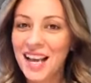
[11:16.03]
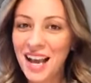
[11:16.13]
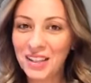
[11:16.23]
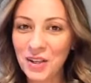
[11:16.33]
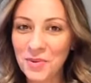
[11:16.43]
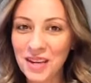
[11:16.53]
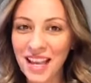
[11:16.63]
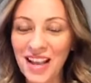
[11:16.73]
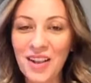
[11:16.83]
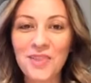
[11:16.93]
Hello,
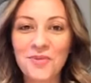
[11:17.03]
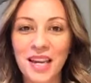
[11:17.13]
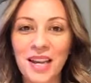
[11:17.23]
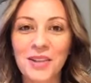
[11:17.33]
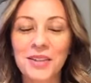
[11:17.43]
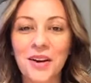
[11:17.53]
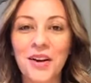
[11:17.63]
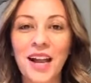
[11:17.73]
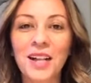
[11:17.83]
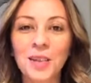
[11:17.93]
Rigel. Rigel's
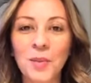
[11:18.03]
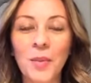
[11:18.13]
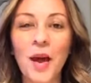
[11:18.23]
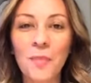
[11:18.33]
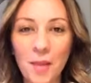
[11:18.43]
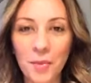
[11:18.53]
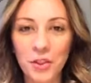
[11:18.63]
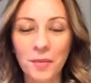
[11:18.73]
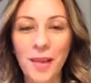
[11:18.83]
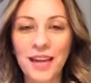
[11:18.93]
our LWL
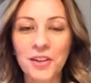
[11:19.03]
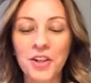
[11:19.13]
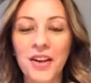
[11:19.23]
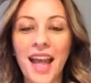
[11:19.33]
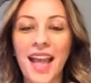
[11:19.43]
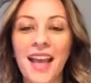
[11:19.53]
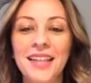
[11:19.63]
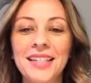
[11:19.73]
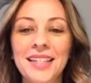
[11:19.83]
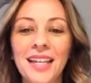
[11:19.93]
membership manager
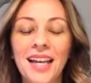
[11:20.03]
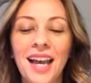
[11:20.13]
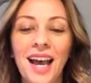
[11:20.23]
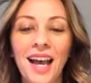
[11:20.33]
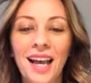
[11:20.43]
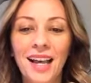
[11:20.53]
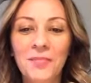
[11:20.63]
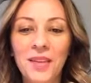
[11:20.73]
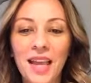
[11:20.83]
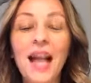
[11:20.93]
and
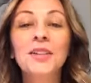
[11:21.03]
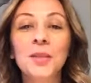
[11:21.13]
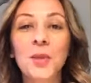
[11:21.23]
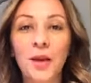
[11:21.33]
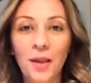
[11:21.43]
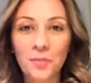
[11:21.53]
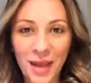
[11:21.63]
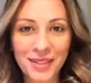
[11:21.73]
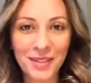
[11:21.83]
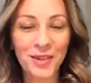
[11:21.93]
LWL
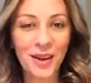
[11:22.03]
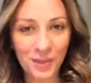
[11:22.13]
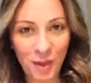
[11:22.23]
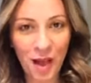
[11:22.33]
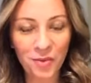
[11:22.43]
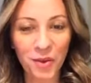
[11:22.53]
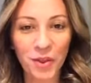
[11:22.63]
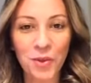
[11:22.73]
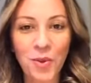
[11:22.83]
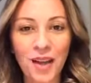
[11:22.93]
ambassador as well for
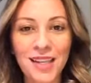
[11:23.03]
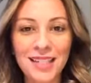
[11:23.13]
Q1.